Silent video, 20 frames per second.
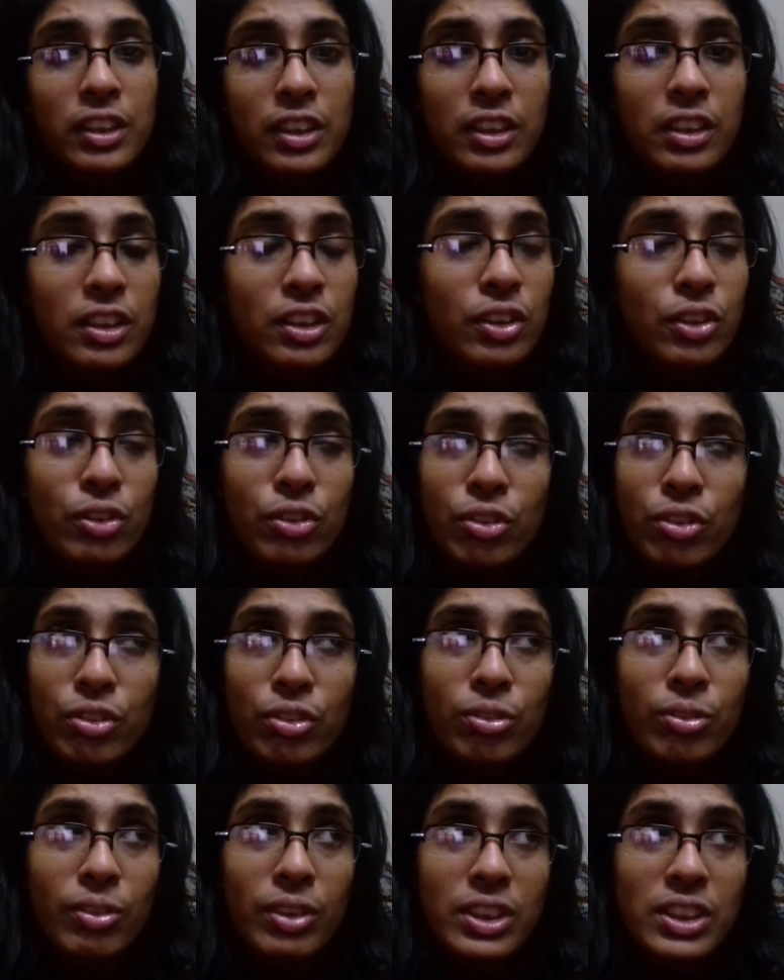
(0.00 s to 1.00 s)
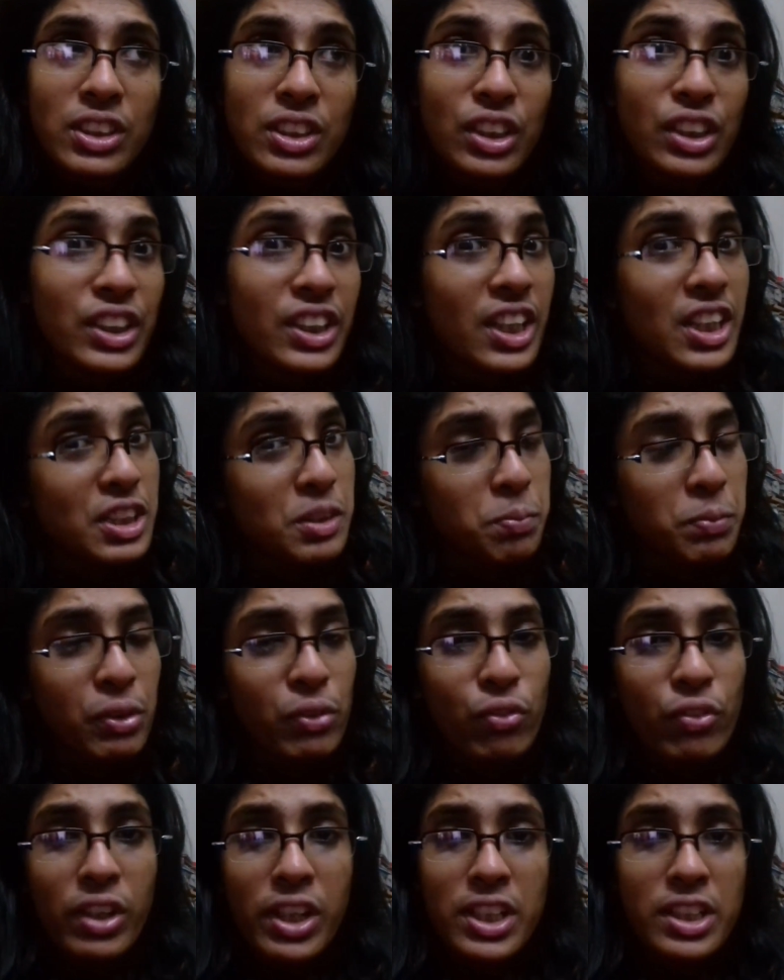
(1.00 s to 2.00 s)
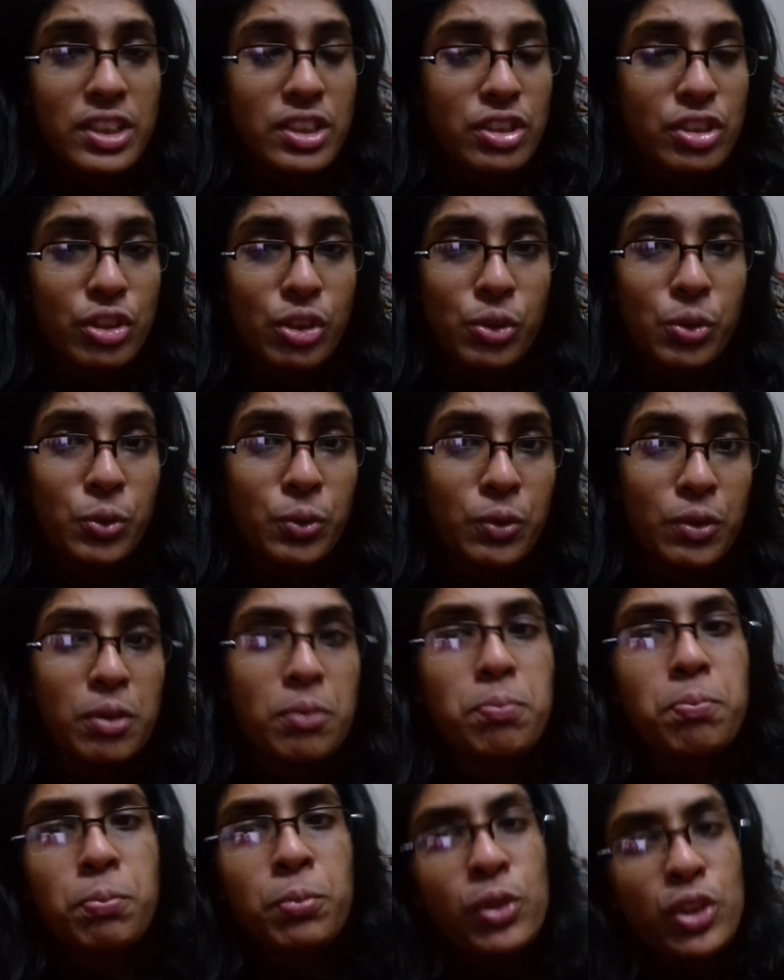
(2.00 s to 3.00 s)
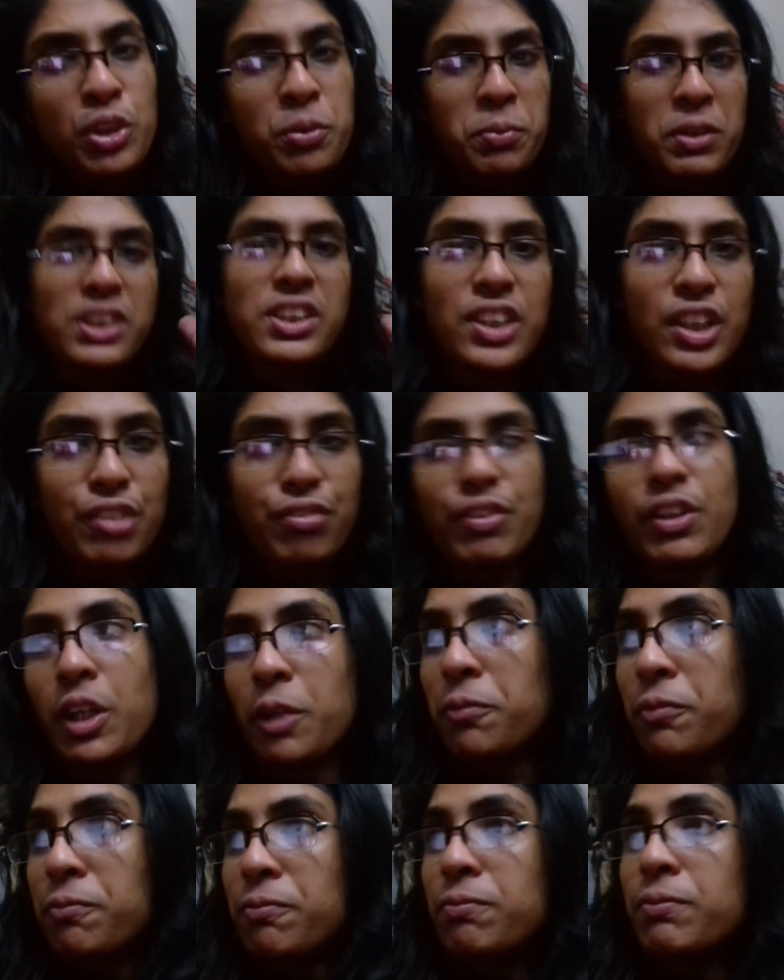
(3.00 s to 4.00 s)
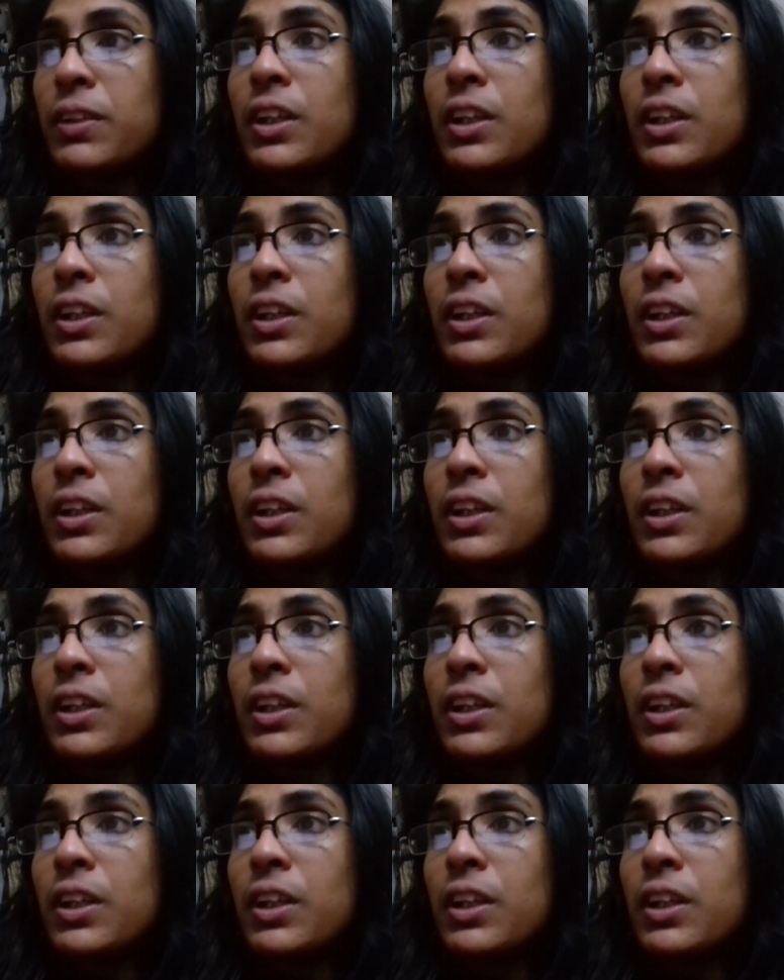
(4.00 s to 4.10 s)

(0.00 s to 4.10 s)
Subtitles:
Can you suggest me ways to push myself up?